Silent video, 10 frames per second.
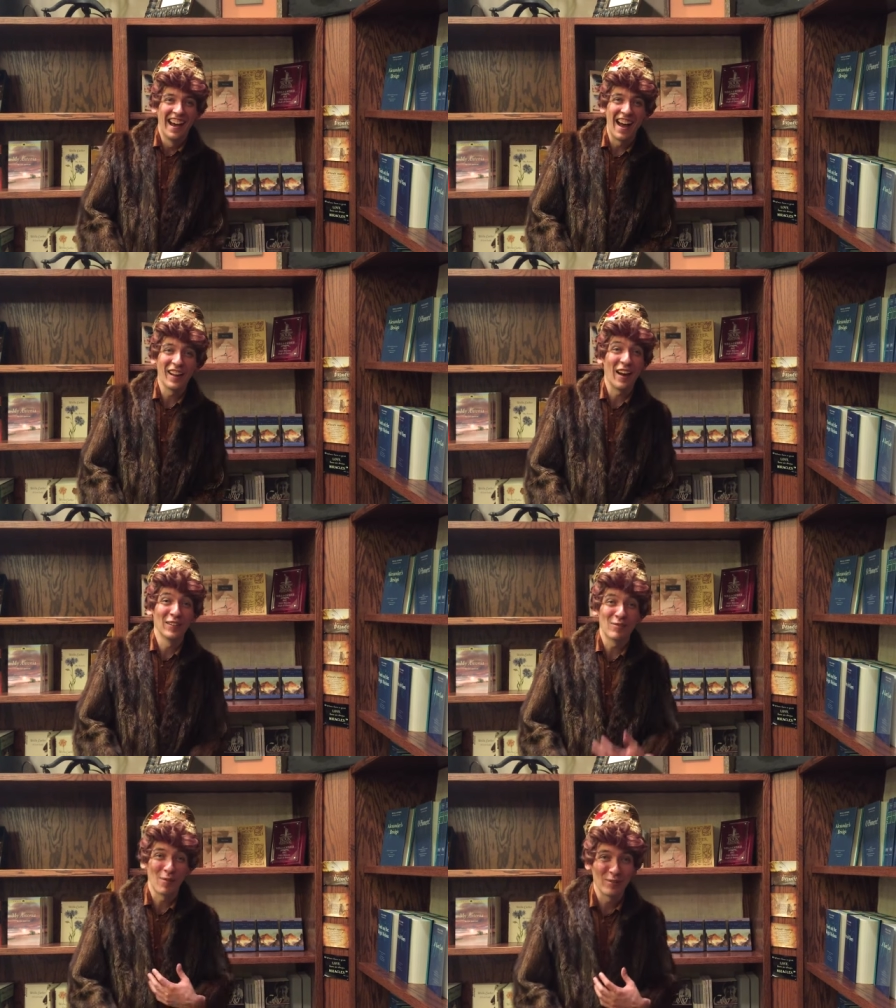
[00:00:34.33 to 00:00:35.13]
I
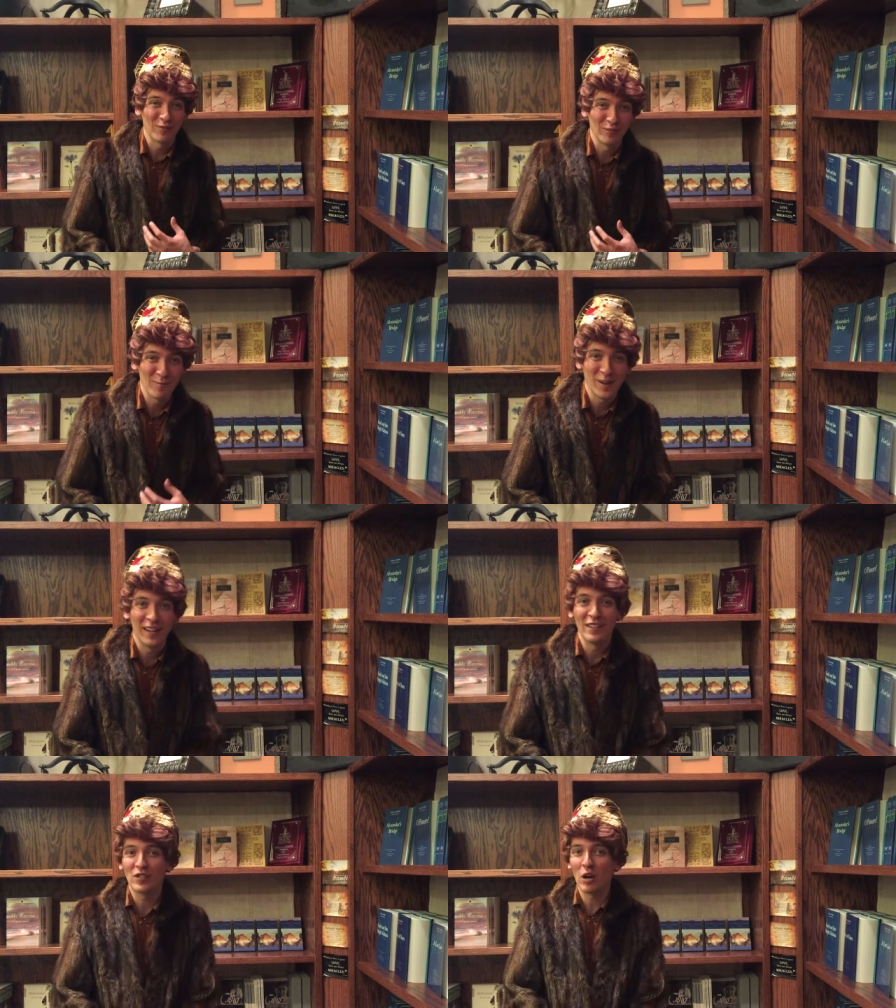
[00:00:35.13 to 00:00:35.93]
look wonderful for
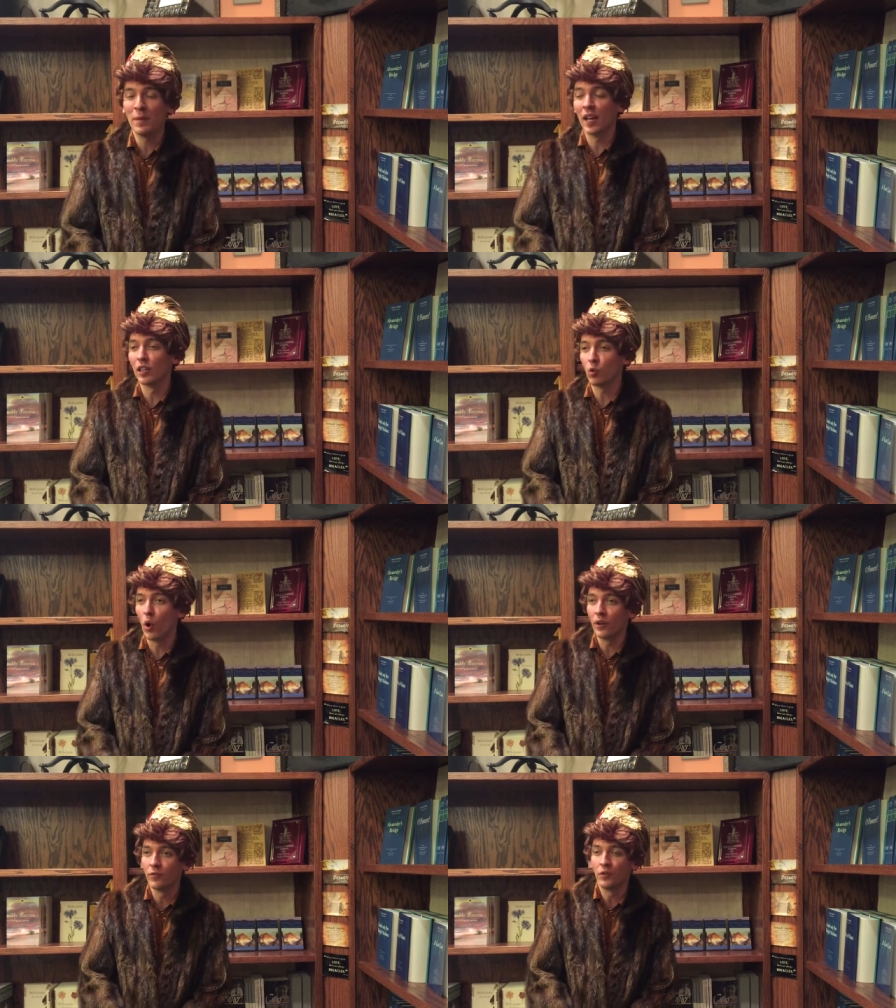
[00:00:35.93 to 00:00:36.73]
my age. Tell me I look
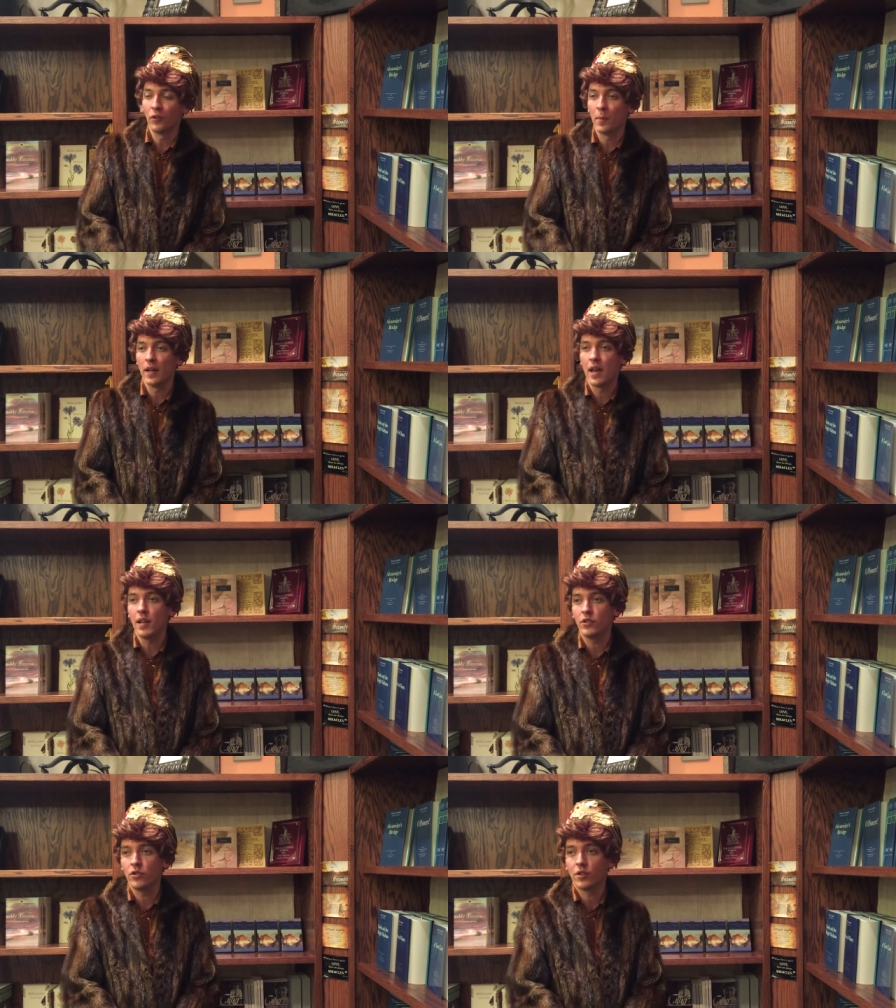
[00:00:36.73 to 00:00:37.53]
wonderful for my age.